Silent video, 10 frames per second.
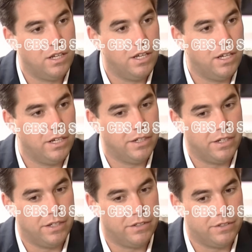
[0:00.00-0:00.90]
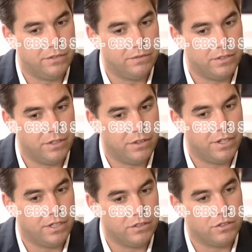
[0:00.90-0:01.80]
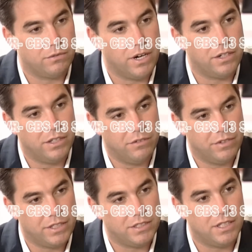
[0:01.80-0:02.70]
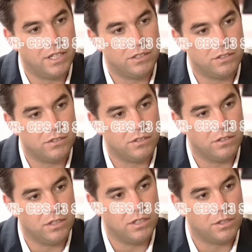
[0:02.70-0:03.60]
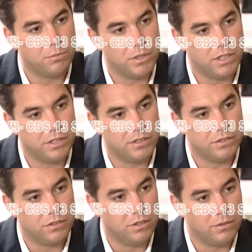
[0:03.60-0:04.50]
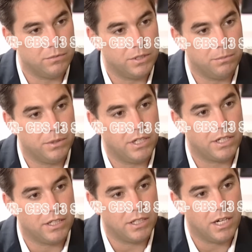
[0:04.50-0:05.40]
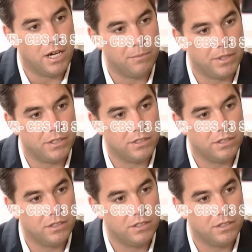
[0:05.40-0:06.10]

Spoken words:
and other things surrounding the investigation so that it can be clear. So I'm simply not going to comment